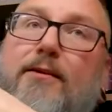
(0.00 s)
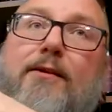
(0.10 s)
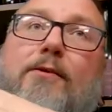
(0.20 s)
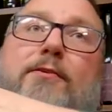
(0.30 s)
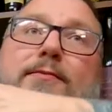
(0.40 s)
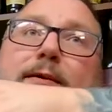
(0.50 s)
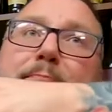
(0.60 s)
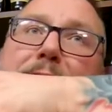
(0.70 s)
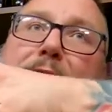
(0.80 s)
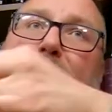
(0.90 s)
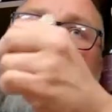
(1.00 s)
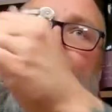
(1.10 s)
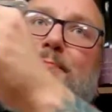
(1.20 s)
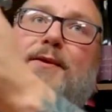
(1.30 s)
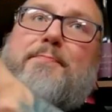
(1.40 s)
Cody's up in here.
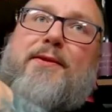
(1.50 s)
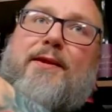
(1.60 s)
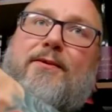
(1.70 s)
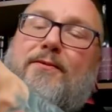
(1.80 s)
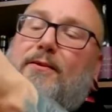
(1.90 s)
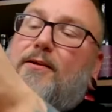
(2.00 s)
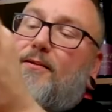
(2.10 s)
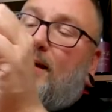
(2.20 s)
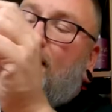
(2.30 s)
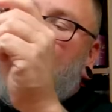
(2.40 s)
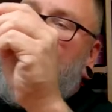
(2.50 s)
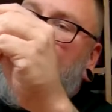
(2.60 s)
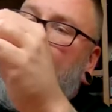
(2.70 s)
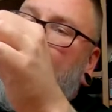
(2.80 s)
Tom's up in here. Tom